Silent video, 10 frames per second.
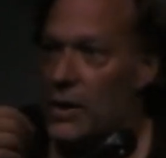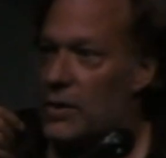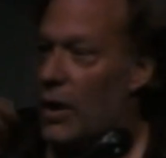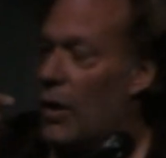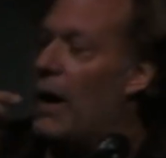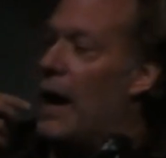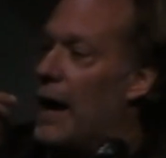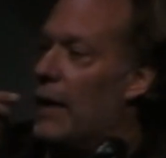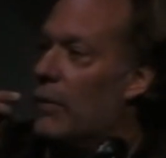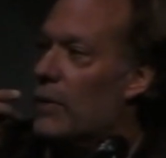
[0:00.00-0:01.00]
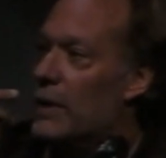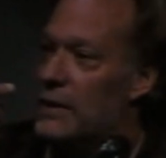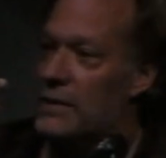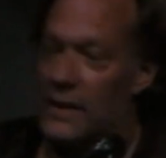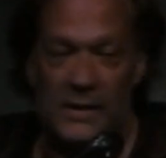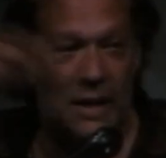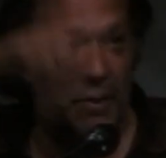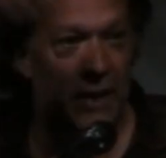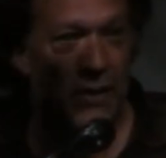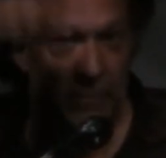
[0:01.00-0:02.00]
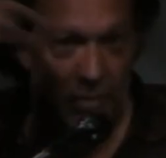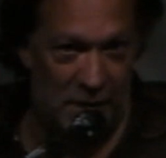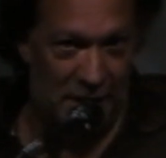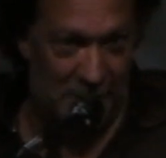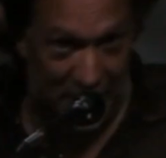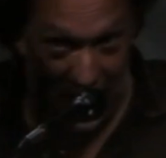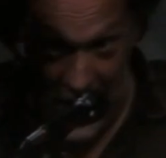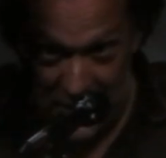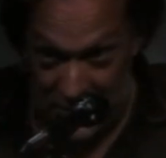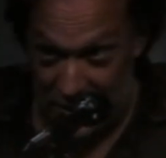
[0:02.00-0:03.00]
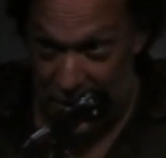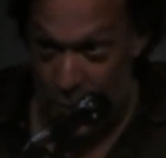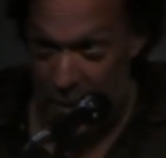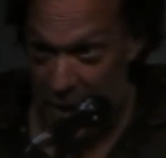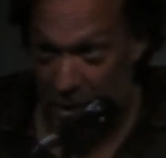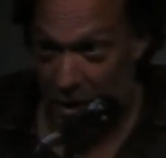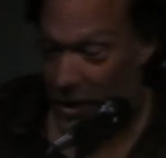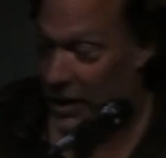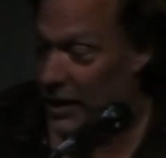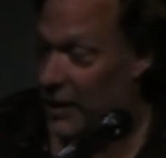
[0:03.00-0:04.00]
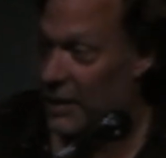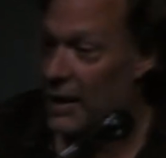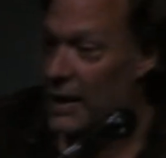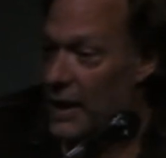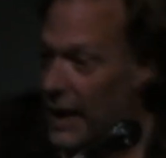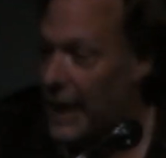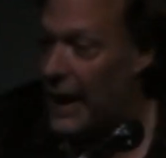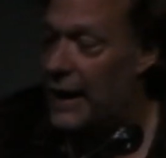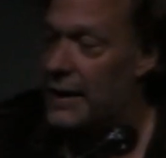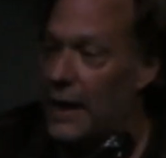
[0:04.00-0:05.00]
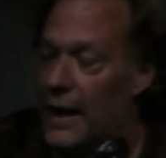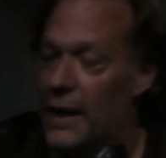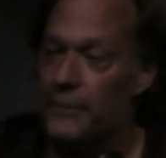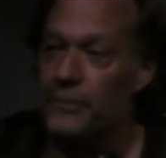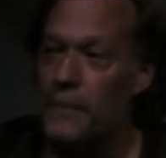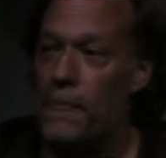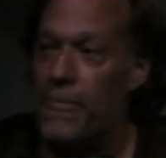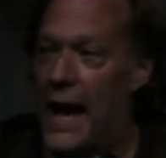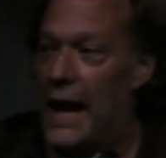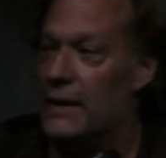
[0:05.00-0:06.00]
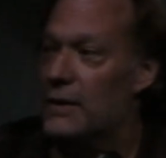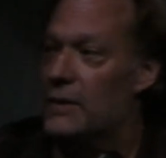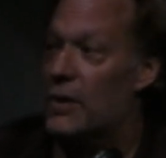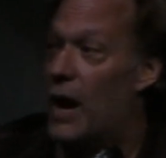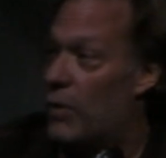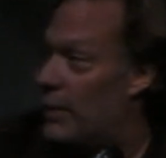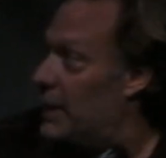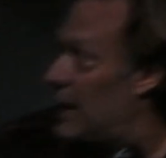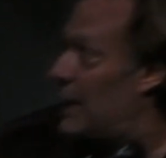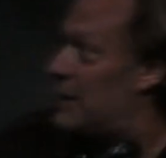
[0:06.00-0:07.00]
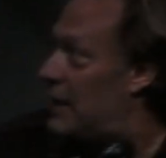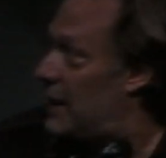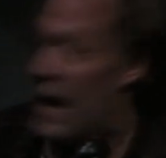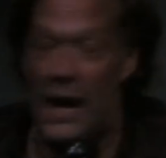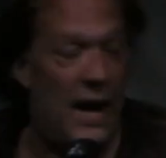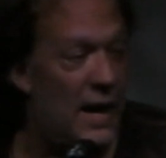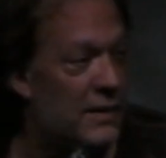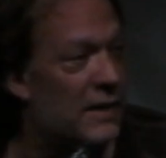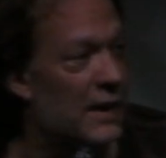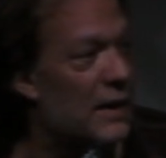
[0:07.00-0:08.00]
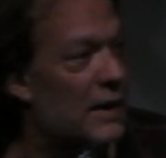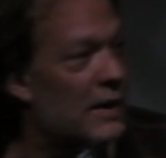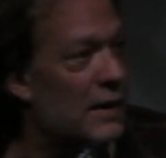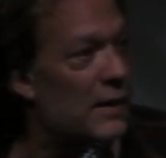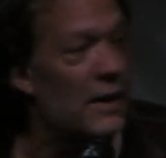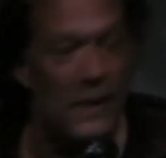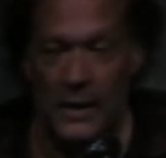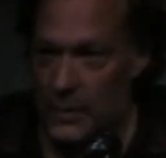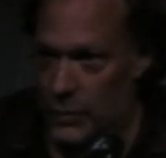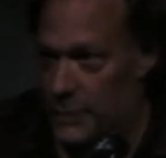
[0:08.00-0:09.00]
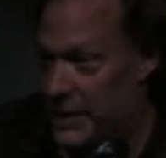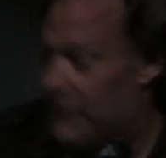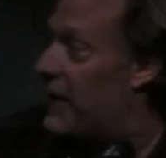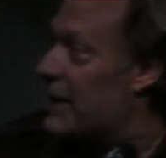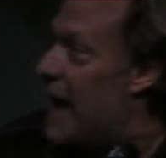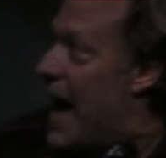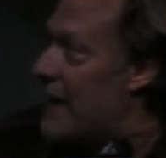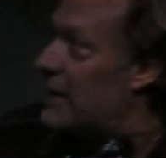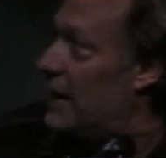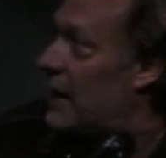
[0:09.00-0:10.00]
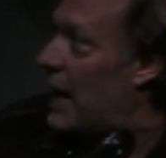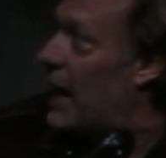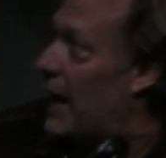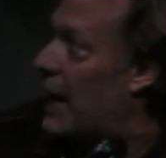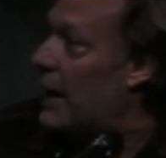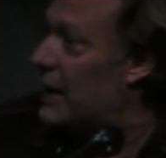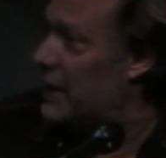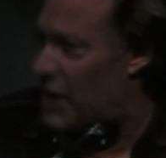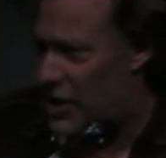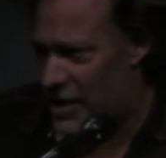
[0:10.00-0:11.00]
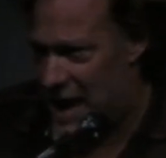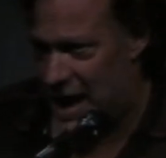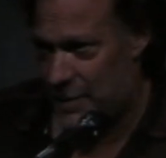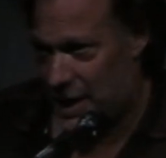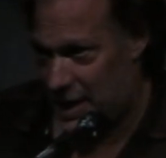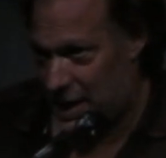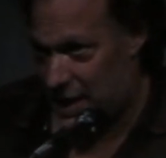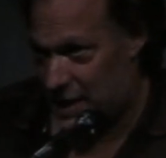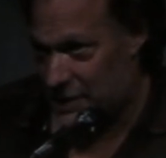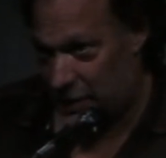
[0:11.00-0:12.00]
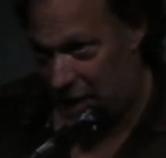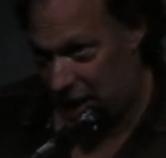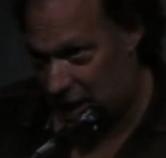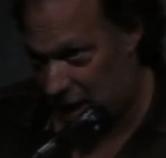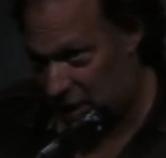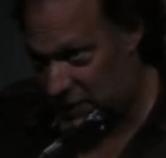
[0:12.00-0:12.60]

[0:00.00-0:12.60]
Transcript: So I was zipping through the six thousand so people earlier, and uh, and saw a woman that, that I, I think uh, would be fantastic, and her name is Lorena